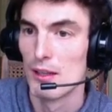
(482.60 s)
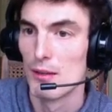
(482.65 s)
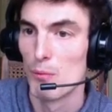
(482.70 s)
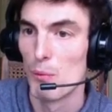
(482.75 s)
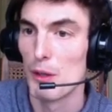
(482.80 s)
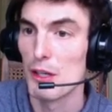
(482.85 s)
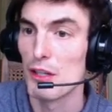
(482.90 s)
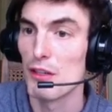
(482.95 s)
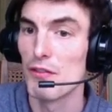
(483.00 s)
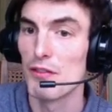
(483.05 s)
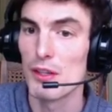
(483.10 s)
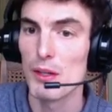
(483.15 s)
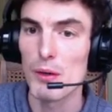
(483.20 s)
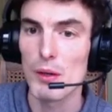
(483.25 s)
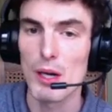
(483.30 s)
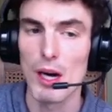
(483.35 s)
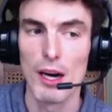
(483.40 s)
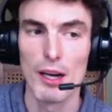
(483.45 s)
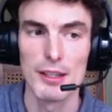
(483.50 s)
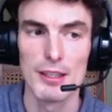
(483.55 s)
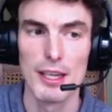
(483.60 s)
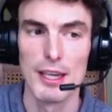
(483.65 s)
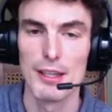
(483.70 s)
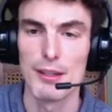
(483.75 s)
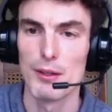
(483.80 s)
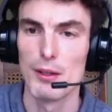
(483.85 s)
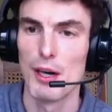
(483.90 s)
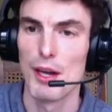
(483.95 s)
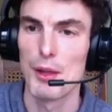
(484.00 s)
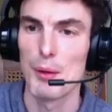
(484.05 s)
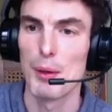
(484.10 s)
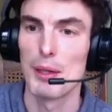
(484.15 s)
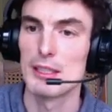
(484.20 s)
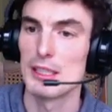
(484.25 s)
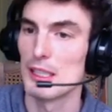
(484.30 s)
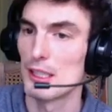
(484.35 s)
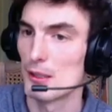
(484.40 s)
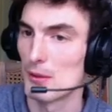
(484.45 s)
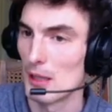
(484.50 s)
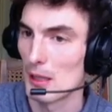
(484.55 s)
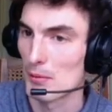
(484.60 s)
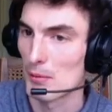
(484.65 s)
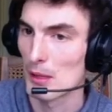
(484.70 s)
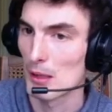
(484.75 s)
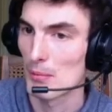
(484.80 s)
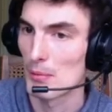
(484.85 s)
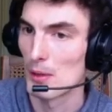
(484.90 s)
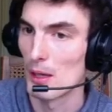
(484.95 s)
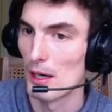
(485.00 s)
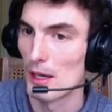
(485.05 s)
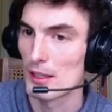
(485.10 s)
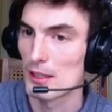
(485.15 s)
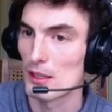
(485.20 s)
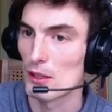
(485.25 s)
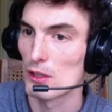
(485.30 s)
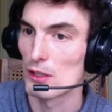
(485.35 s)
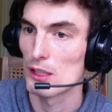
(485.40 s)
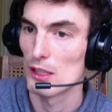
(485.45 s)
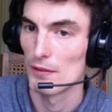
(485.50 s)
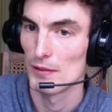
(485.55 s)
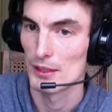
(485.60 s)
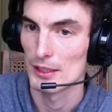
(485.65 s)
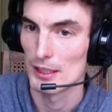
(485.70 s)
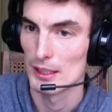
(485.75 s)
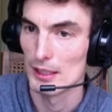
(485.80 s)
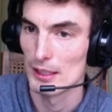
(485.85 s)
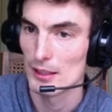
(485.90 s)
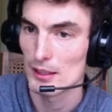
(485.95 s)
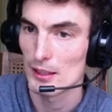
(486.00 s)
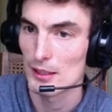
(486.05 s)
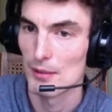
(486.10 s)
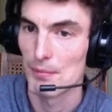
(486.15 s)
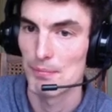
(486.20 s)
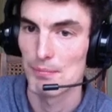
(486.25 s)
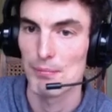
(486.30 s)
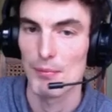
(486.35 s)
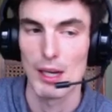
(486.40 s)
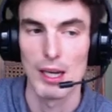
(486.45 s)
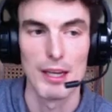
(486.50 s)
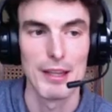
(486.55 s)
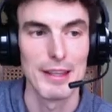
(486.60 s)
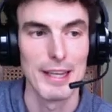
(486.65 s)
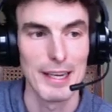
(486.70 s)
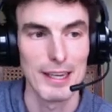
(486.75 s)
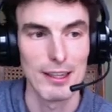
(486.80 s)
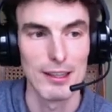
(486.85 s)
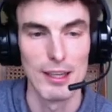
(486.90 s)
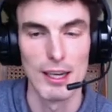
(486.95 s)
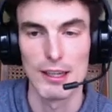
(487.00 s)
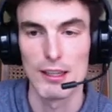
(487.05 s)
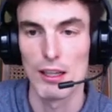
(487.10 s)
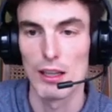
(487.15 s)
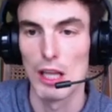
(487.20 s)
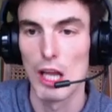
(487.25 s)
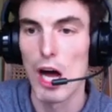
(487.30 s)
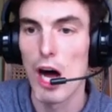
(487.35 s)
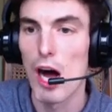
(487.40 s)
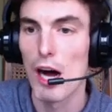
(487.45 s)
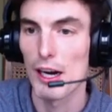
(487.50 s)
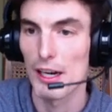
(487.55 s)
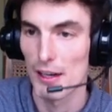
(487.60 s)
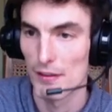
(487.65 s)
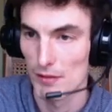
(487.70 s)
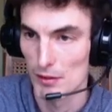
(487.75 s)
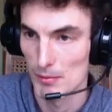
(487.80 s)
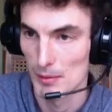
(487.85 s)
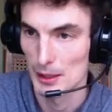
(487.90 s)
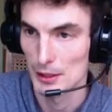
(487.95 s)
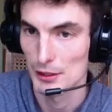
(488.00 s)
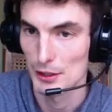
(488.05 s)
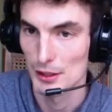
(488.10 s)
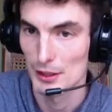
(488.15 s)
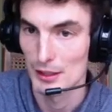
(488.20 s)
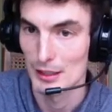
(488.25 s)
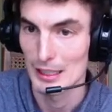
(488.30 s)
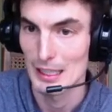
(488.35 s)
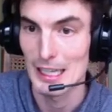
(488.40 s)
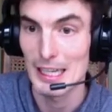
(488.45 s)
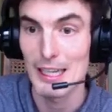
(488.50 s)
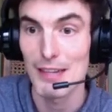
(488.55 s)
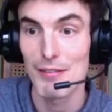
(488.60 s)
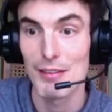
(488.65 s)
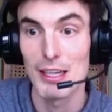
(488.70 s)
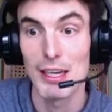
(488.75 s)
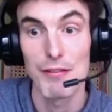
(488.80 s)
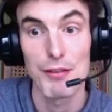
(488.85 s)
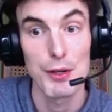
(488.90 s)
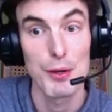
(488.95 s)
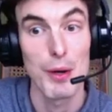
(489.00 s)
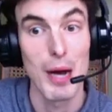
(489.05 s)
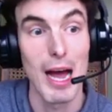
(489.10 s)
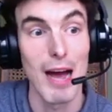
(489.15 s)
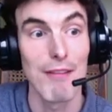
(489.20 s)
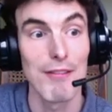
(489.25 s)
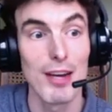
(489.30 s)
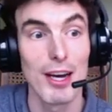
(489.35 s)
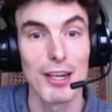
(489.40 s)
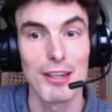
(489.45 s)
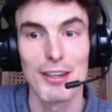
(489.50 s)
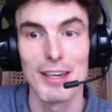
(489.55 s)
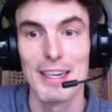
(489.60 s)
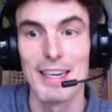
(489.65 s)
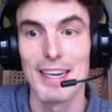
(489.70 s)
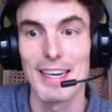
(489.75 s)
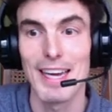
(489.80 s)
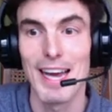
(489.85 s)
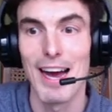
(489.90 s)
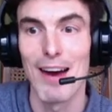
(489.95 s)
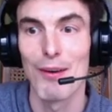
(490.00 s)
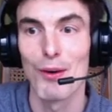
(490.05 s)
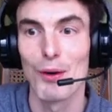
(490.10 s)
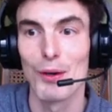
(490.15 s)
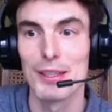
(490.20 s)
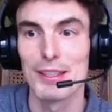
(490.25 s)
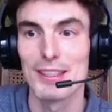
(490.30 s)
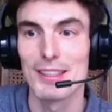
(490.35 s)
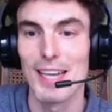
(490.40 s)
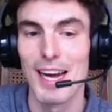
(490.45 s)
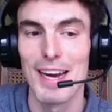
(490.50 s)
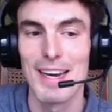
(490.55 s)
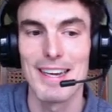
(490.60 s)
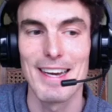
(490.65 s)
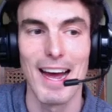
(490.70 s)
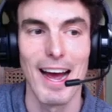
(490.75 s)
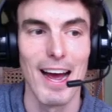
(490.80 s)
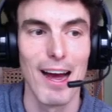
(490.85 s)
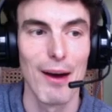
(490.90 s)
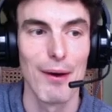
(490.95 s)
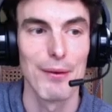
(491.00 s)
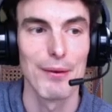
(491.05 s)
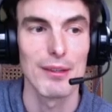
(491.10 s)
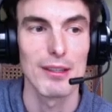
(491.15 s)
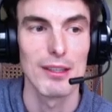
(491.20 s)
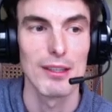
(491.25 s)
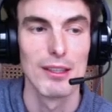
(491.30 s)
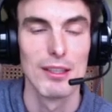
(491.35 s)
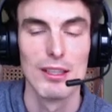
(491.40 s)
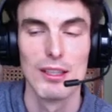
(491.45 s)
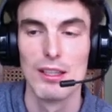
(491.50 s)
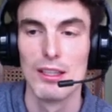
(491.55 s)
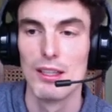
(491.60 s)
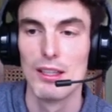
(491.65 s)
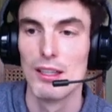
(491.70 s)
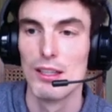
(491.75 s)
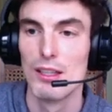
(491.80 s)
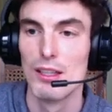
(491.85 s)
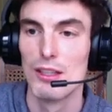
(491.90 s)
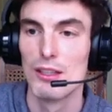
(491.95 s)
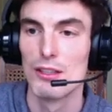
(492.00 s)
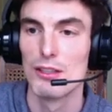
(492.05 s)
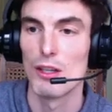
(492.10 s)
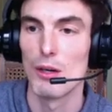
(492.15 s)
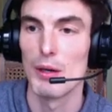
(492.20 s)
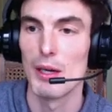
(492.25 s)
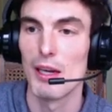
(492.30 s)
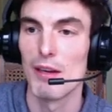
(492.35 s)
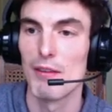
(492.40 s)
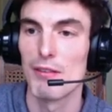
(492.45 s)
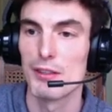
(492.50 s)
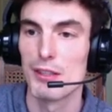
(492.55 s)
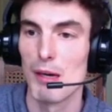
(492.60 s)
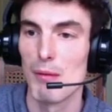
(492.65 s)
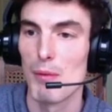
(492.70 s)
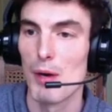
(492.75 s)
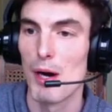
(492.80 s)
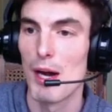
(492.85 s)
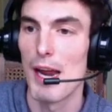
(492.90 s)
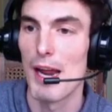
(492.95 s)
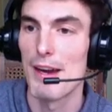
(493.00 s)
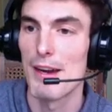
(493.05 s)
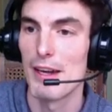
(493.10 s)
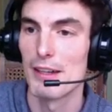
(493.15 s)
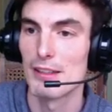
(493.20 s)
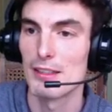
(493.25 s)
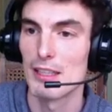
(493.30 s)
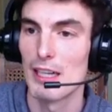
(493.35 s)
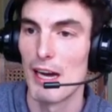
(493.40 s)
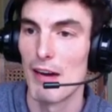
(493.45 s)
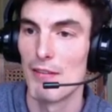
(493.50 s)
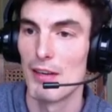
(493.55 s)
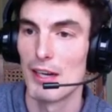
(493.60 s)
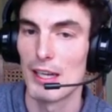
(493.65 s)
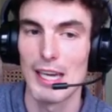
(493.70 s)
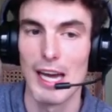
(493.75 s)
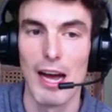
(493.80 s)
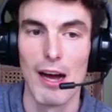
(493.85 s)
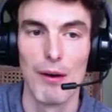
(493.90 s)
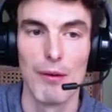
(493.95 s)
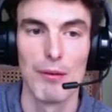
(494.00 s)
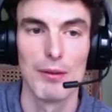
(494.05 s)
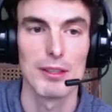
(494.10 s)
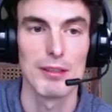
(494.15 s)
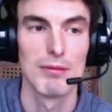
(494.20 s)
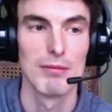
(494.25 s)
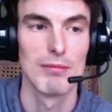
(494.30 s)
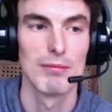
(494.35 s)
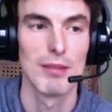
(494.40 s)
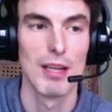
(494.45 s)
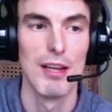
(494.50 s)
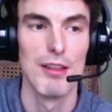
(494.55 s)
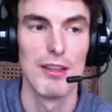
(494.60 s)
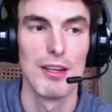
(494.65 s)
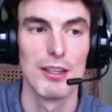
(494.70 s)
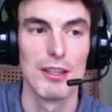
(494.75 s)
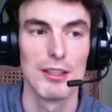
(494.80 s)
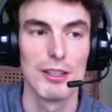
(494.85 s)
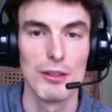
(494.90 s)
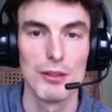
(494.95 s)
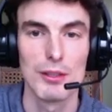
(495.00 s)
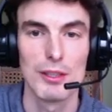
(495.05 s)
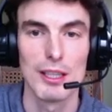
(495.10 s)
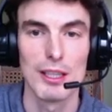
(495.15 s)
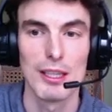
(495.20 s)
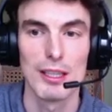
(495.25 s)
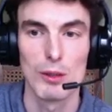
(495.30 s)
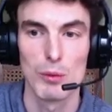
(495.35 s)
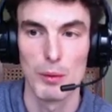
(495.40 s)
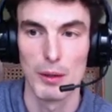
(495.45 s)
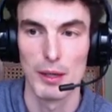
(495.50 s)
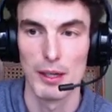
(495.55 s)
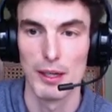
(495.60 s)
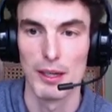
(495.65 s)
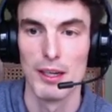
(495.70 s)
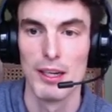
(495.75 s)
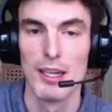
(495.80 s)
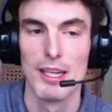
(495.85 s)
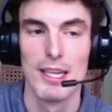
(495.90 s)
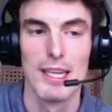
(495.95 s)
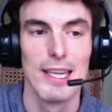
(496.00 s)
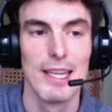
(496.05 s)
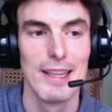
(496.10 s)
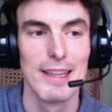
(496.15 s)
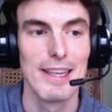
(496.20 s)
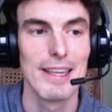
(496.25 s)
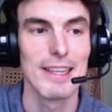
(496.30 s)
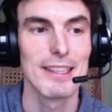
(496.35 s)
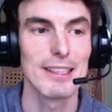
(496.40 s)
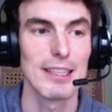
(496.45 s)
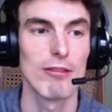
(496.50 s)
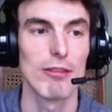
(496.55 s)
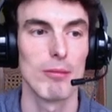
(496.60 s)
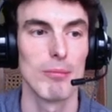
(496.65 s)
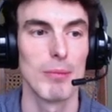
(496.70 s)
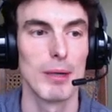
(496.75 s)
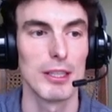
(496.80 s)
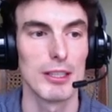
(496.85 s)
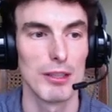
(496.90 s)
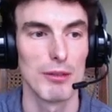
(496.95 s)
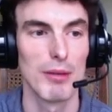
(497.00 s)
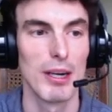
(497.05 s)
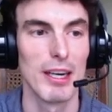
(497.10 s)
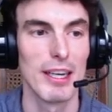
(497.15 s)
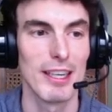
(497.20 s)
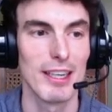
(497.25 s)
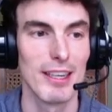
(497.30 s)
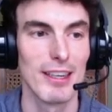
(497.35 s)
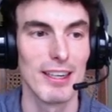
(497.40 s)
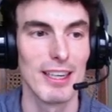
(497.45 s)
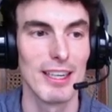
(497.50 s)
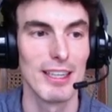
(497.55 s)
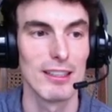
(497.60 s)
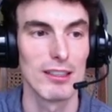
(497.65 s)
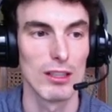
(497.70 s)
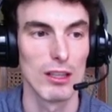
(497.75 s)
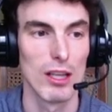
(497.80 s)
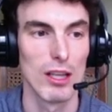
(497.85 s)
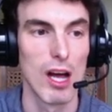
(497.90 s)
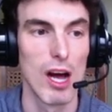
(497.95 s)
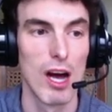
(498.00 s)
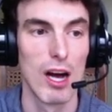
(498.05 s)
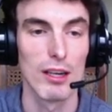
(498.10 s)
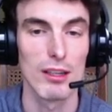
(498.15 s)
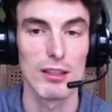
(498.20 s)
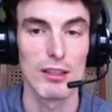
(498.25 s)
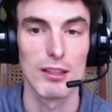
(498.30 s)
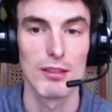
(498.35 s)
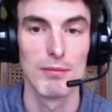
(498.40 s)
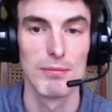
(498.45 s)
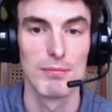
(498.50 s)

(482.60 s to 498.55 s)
When you view content or otherwise interact with their products or services, they collect log information, even if you have not created an account or signed out. So if someone doesn't have an account and they're using Twitter, this information right here is logged